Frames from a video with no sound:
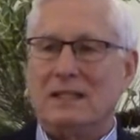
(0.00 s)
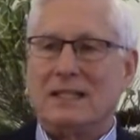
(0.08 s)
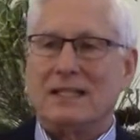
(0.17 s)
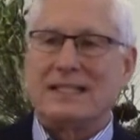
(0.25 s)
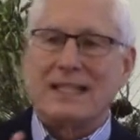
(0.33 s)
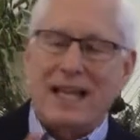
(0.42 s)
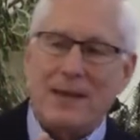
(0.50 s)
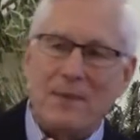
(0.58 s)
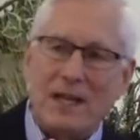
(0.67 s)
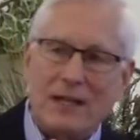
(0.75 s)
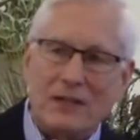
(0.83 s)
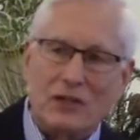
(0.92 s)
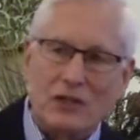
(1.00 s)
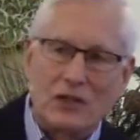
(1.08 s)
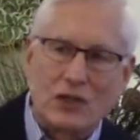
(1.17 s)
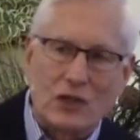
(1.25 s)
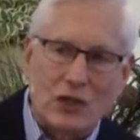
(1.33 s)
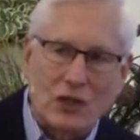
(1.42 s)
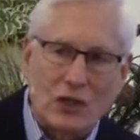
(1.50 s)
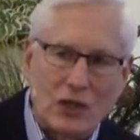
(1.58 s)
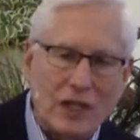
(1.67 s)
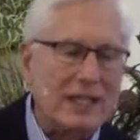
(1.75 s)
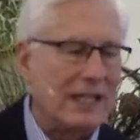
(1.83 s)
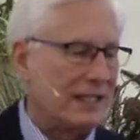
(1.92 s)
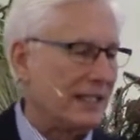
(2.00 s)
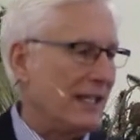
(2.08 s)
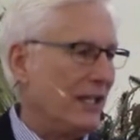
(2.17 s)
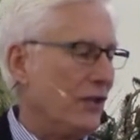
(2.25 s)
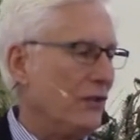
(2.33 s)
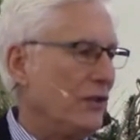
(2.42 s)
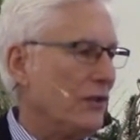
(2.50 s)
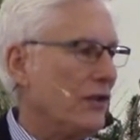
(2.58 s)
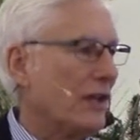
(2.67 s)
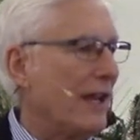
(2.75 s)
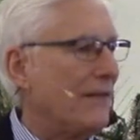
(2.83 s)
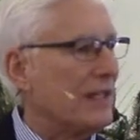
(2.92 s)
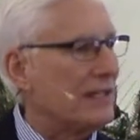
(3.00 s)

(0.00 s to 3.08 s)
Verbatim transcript: The same goodness that you do in your life,